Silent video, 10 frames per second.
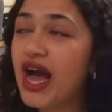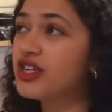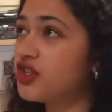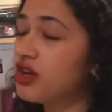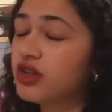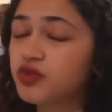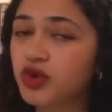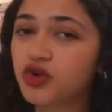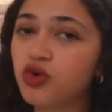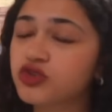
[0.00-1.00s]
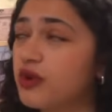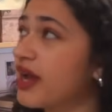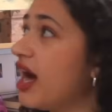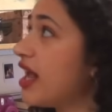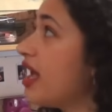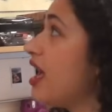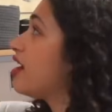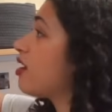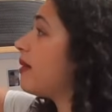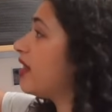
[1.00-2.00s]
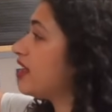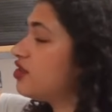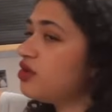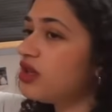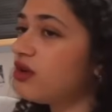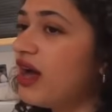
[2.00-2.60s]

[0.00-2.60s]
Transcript: I just thought it looked really cool, so I got it. Here are my like two little